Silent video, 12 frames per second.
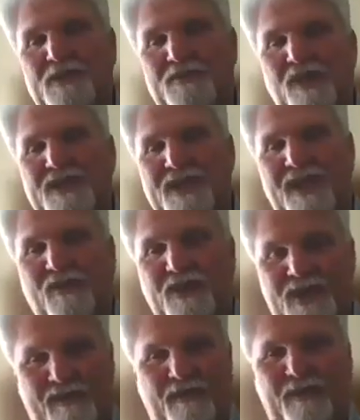Sports Center,
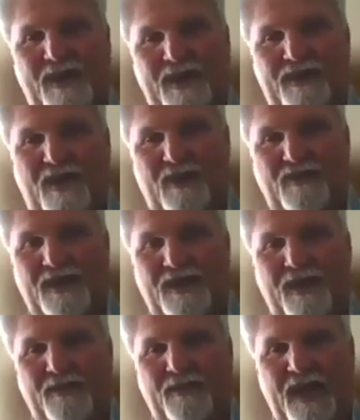which everybody thought was
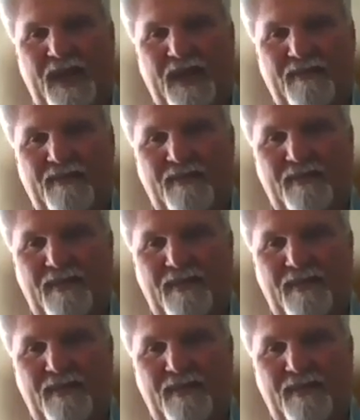going to be